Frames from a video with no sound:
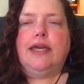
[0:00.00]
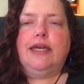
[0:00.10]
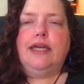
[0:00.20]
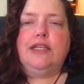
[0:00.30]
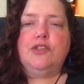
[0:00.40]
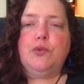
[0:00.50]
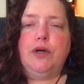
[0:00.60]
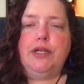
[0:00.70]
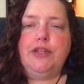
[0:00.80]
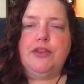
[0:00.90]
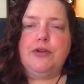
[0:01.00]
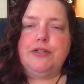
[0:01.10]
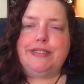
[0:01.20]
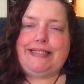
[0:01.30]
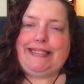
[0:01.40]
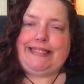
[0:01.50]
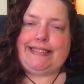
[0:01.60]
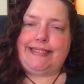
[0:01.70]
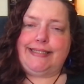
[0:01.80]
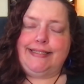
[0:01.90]
In
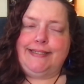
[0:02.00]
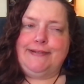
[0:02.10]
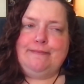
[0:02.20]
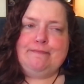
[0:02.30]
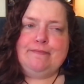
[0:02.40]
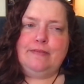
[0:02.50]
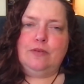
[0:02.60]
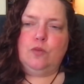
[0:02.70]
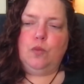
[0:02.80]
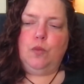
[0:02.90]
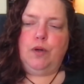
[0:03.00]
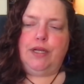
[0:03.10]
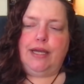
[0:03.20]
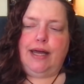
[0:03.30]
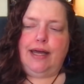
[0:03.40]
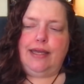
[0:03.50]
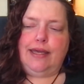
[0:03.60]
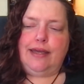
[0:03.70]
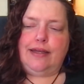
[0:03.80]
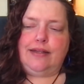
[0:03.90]
2013, when I
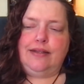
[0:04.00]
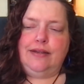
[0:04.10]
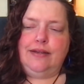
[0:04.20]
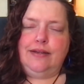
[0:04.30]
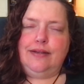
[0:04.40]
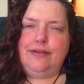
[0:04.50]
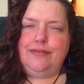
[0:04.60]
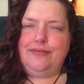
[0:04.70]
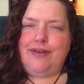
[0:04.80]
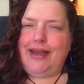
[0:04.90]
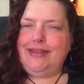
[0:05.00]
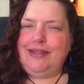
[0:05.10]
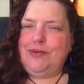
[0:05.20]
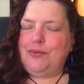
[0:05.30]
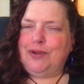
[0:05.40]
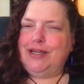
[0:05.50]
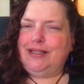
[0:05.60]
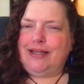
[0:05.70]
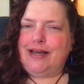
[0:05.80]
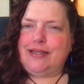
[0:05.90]
had finally
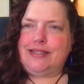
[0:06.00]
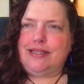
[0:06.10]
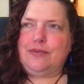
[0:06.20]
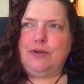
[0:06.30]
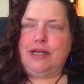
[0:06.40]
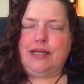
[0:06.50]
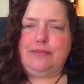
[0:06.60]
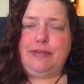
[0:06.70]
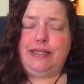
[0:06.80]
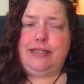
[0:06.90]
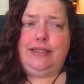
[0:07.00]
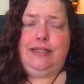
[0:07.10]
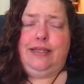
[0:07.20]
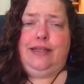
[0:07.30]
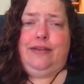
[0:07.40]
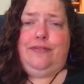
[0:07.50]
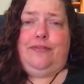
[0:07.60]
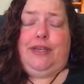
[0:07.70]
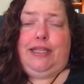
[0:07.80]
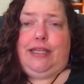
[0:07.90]
realized that what I'd been
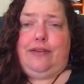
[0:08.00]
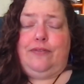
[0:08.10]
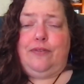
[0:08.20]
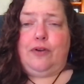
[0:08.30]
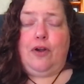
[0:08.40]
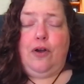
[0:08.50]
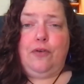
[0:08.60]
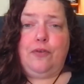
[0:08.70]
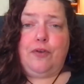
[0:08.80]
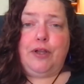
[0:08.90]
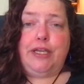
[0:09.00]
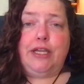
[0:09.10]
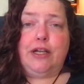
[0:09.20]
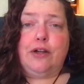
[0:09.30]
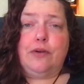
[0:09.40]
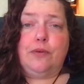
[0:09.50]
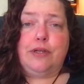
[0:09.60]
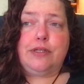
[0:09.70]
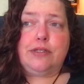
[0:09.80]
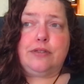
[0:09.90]
feeling for over a year
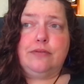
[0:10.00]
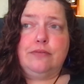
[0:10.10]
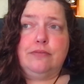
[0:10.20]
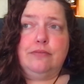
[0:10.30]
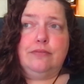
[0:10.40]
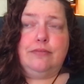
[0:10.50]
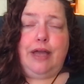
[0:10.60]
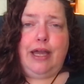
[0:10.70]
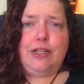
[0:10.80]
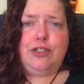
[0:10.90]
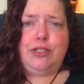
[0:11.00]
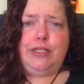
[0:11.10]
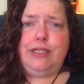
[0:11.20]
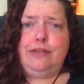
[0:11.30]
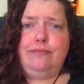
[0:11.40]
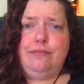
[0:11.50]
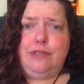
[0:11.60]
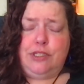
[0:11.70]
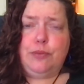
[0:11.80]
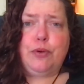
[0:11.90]
was actually
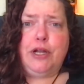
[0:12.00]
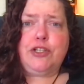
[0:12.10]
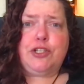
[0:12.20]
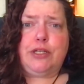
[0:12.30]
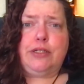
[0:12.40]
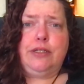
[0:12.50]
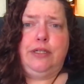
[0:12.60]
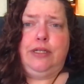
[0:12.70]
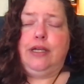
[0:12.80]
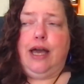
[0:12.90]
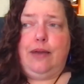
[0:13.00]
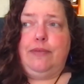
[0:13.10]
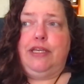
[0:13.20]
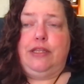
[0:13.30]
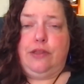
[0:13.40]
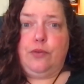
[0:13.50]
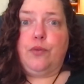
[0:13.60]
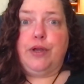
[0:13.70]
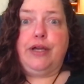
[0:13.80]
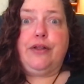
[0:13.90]
depression, I mean the
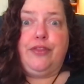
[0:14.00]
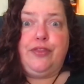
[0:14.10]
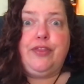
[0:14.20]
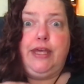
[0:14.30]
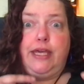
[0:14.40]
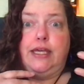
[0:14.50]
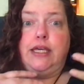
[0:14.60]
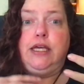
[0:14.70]
real thing,